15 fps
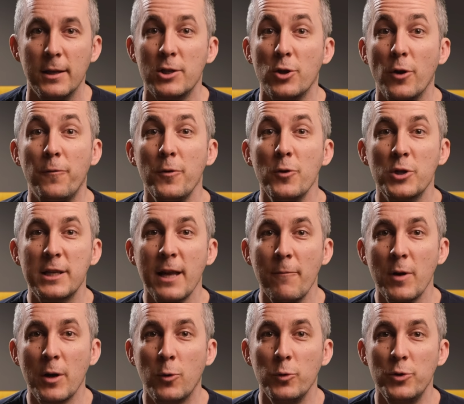So if you're
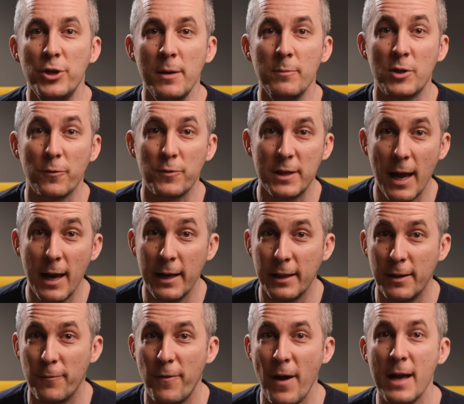someone who dreams of sailing
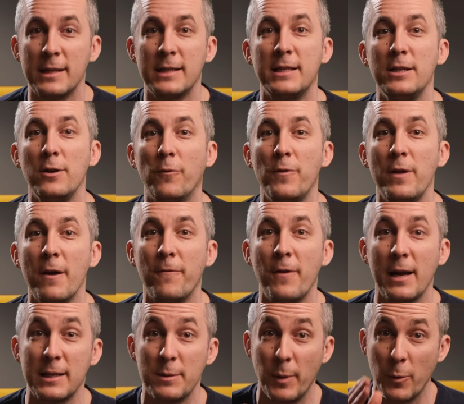the vast sea of
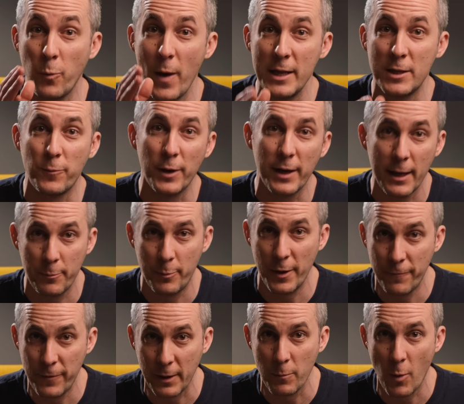VFX but waits for that
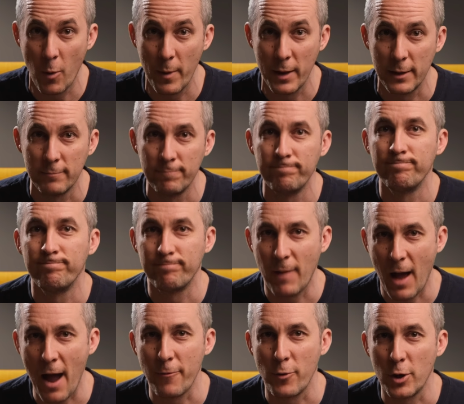perfect moment,
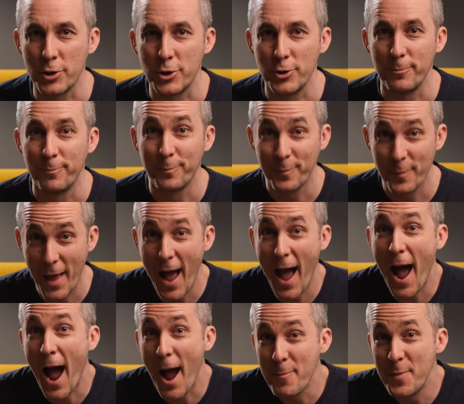I've got you.
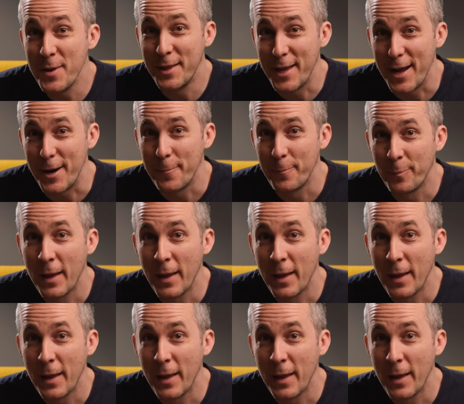I've been there.